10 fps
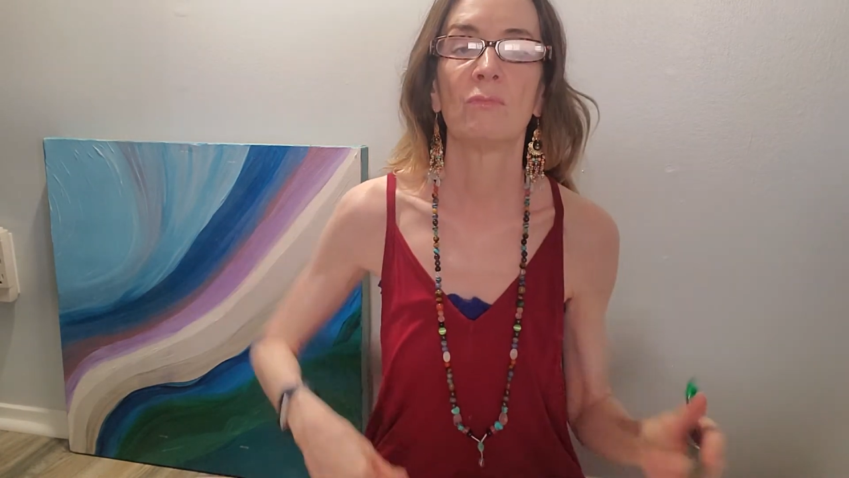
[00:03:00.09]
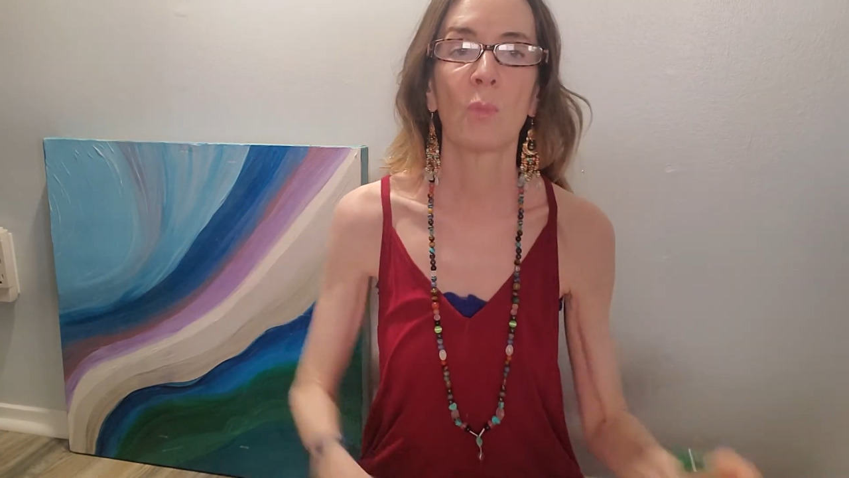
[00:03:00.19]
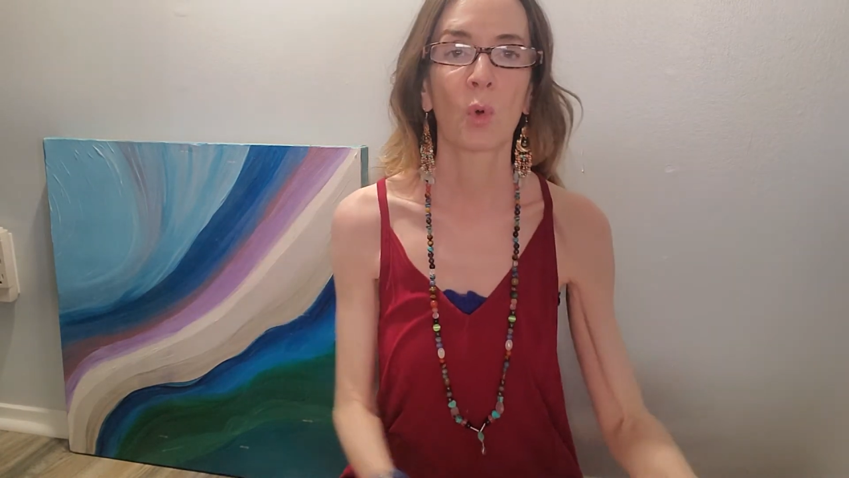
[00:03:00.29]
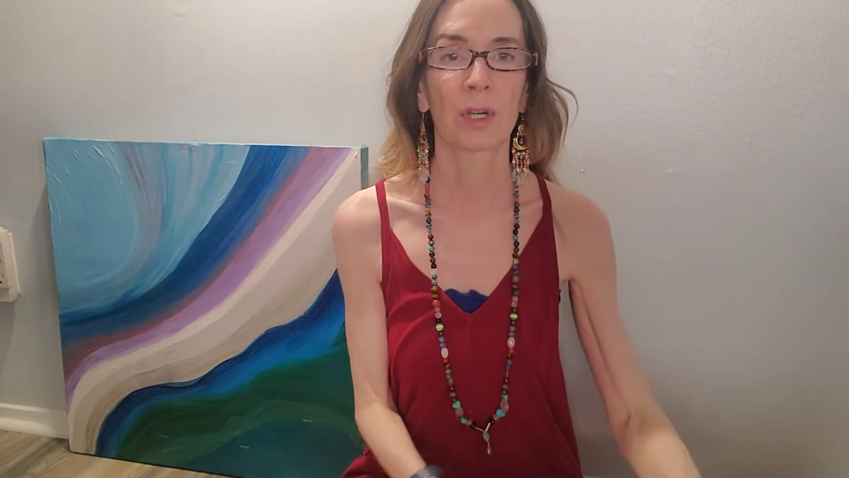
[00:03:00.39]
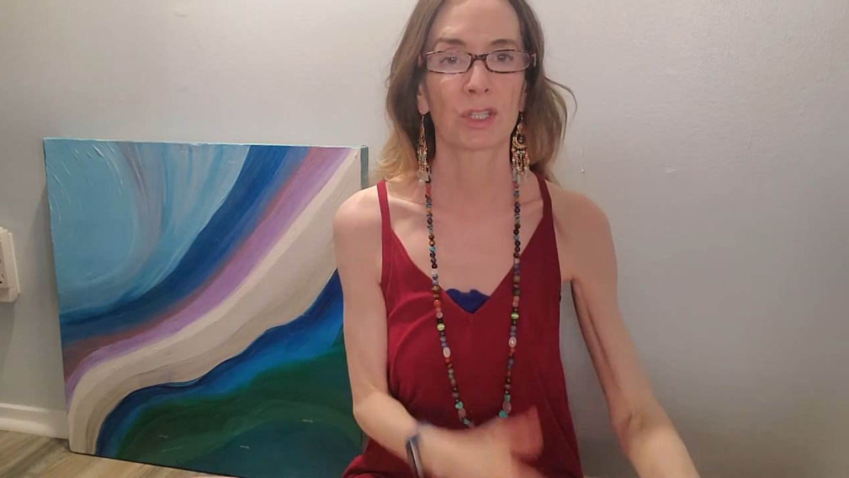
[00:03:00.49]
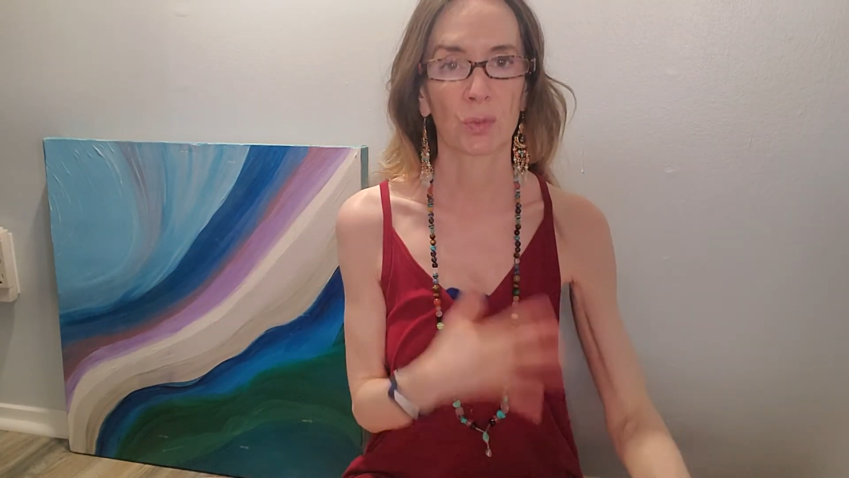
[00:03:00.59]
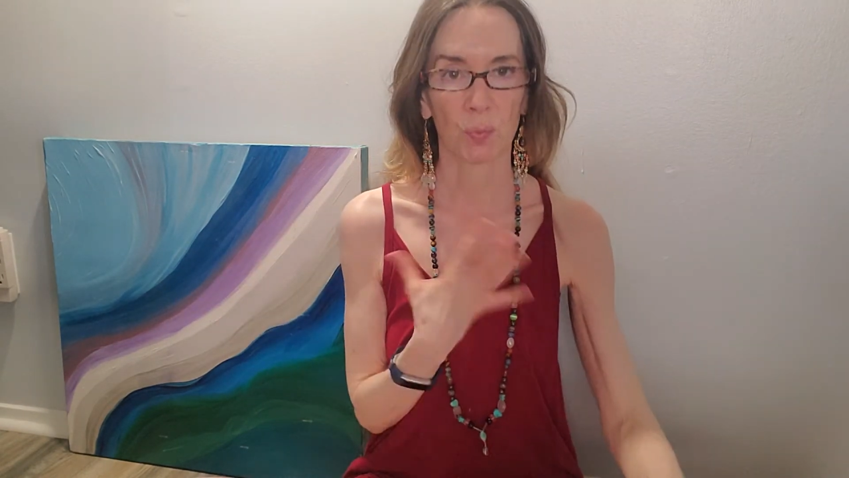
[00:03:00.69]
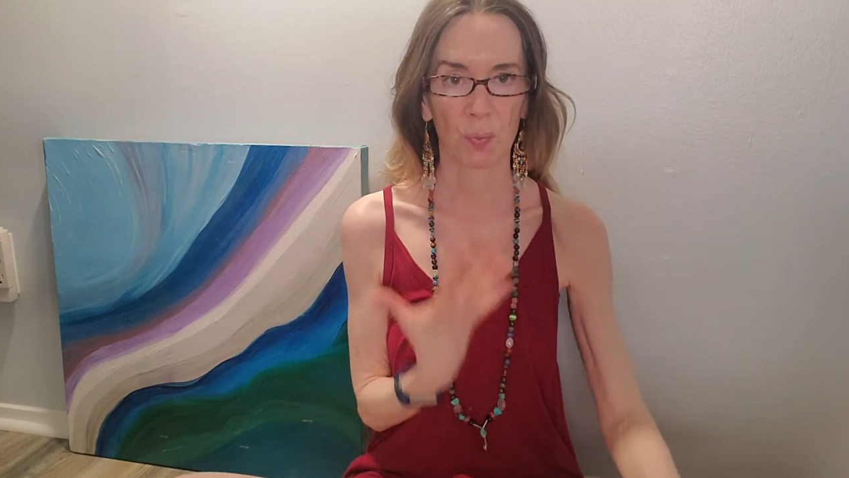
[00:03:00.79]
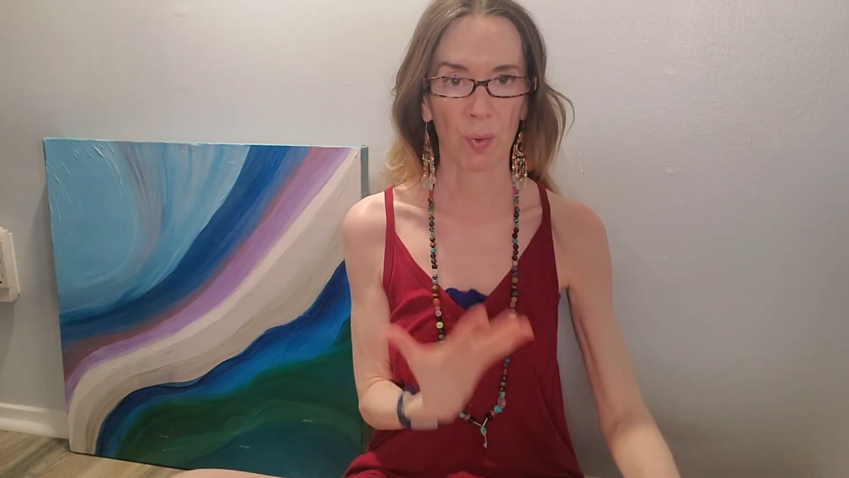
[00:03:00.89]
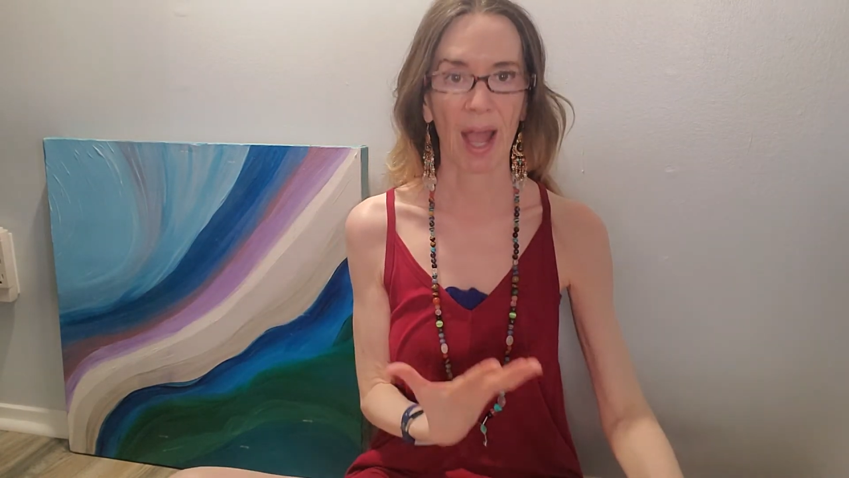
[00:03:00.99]
more
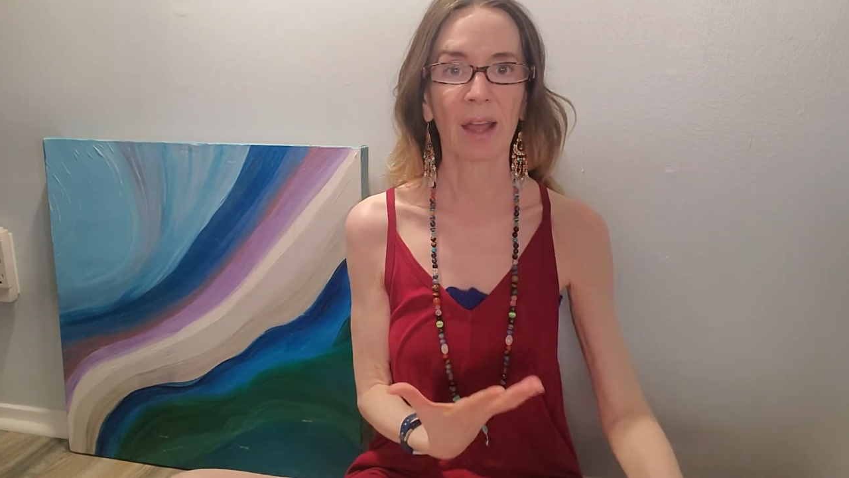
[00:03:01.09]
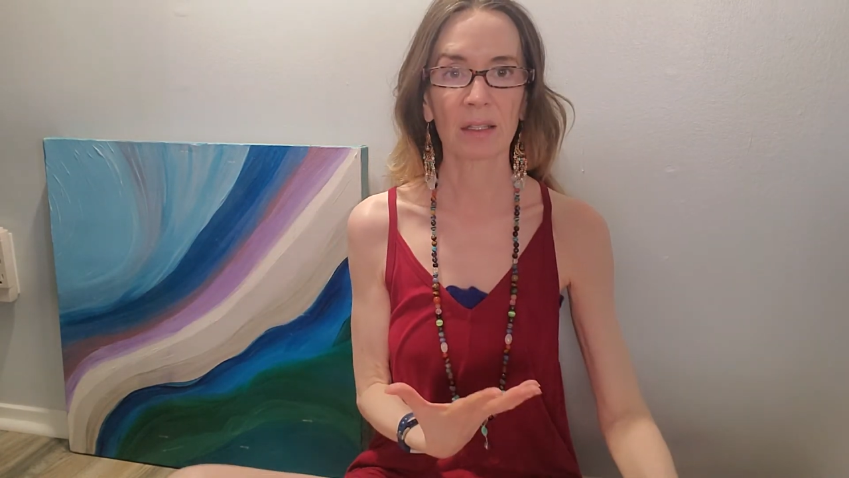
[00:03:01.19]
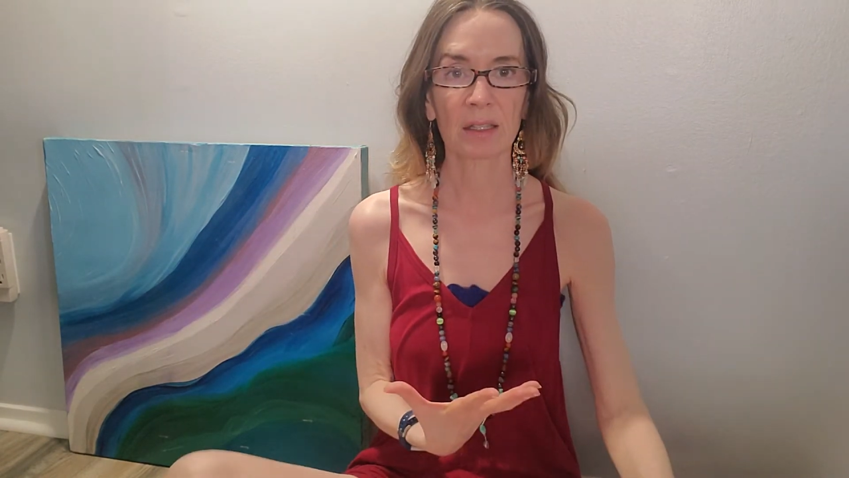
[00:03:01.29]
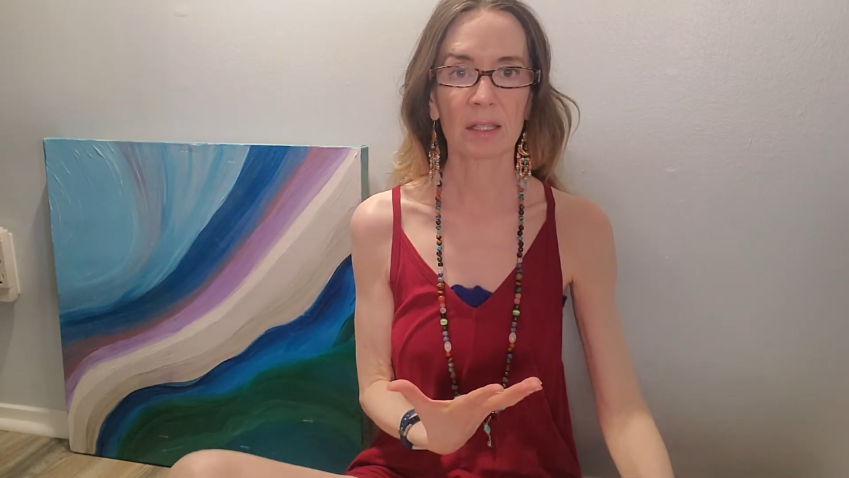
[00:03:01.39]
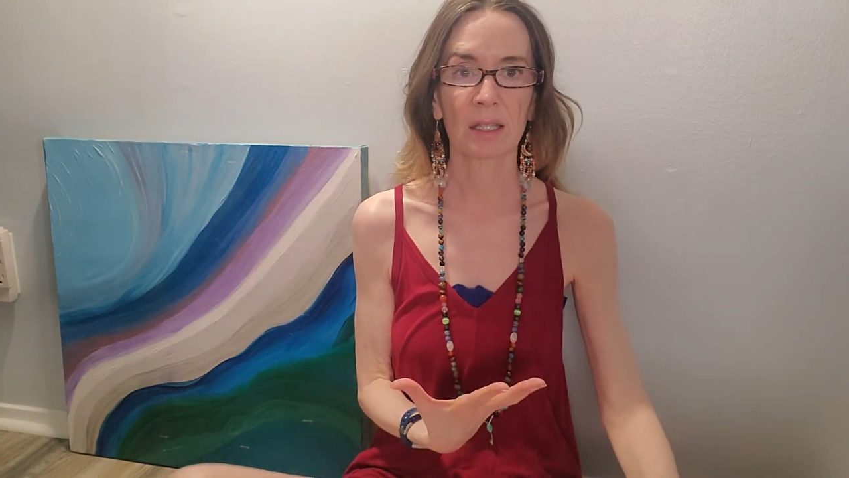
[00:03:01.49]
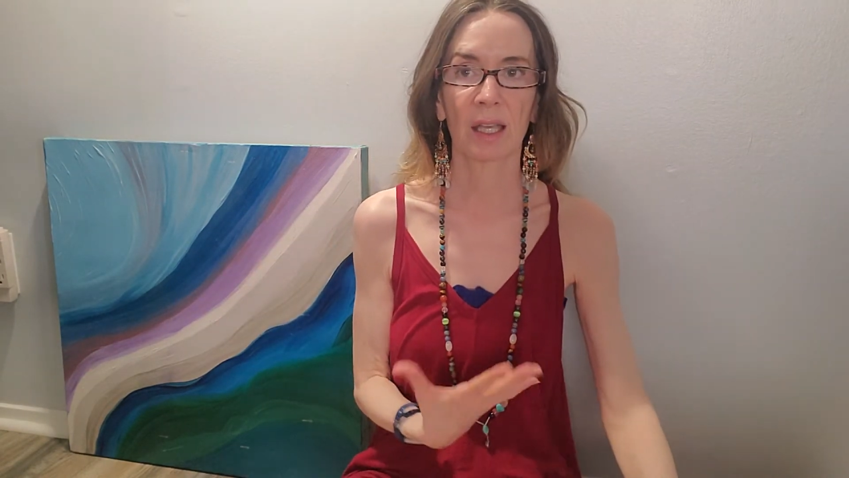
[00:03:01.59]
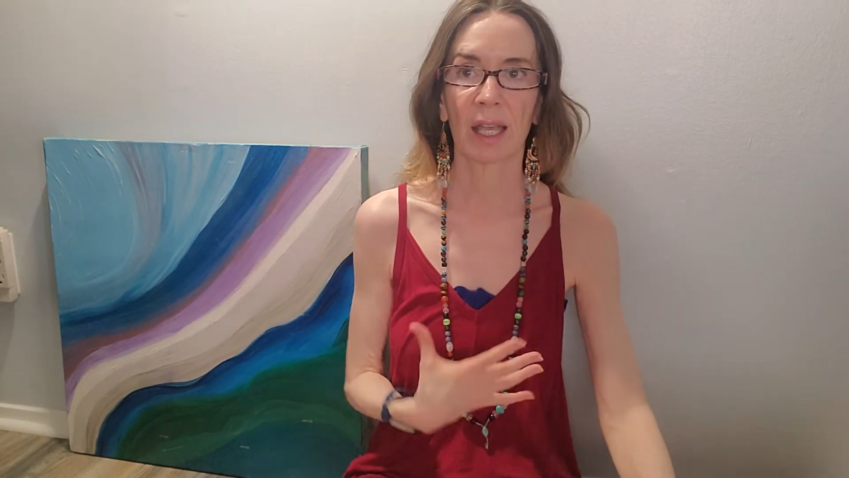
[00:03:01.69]
direct